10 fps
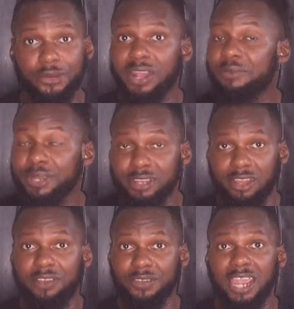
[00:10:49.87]
Girl, I really
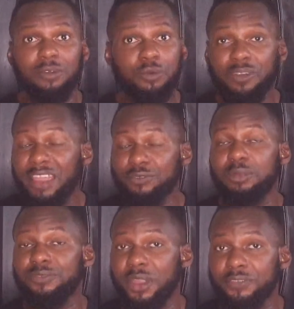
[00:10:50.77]
love you. Right
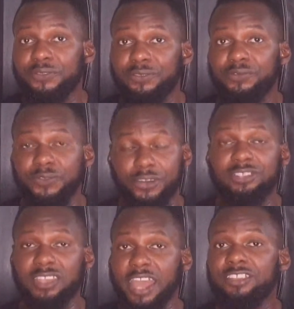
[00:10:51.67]
from the very
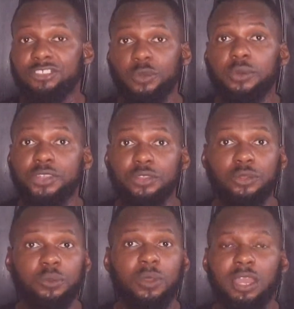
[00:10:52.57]
first day I saw
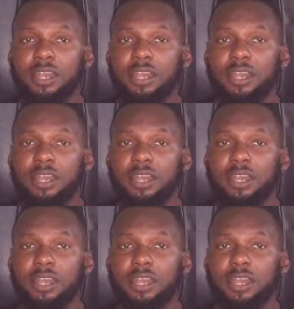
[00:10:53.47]
you,